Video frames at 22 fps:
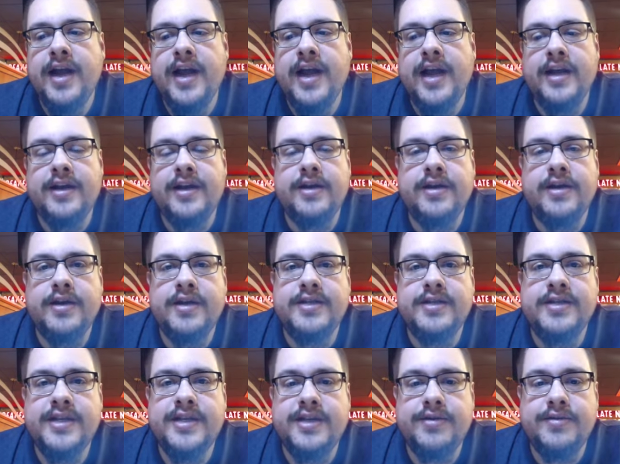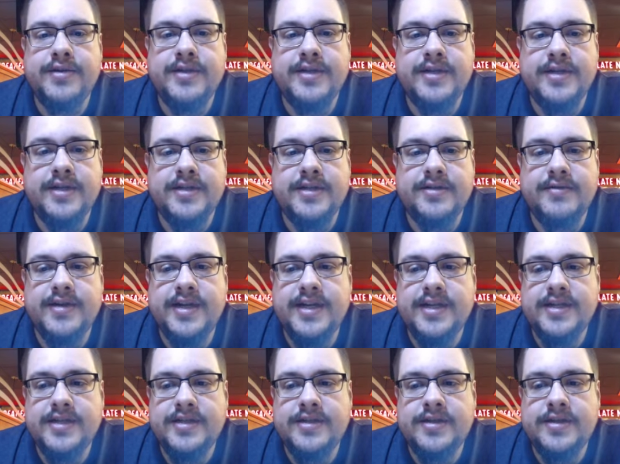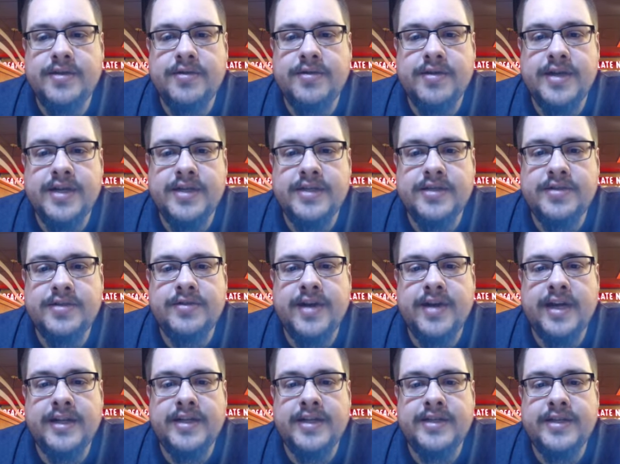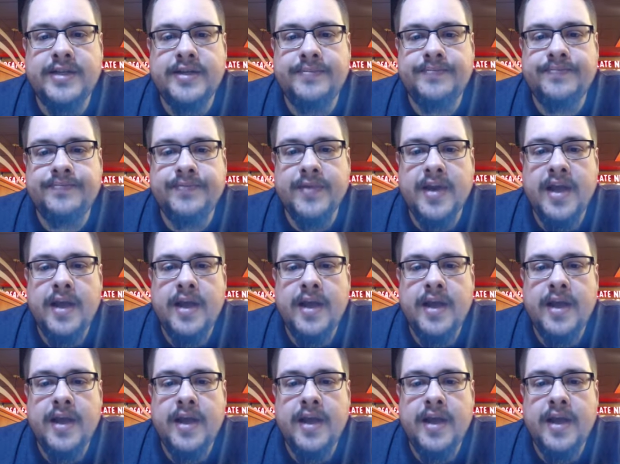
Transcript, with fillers: and continue until it's released. So let's drag this in.